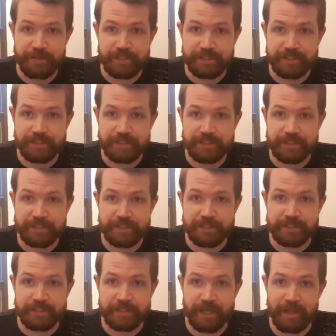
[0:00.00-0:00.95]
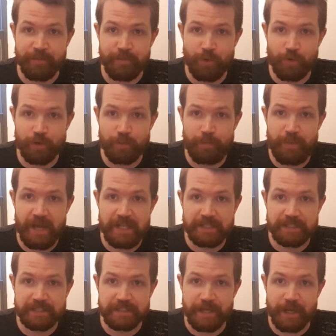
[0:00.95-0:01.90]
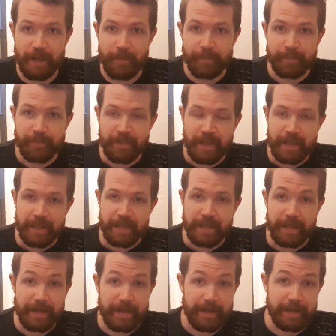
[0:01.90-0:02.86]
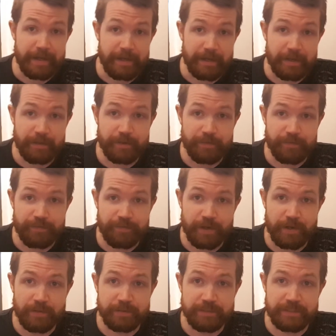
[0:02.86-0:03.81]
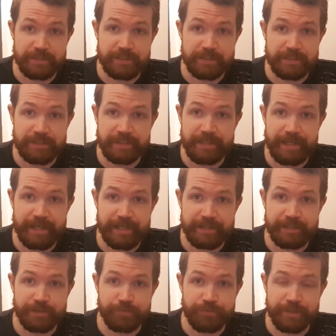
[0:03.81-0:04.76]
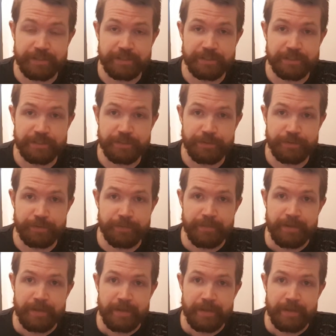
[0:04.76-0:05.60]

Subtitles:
This is Sternburg Pilsner, founded 1822.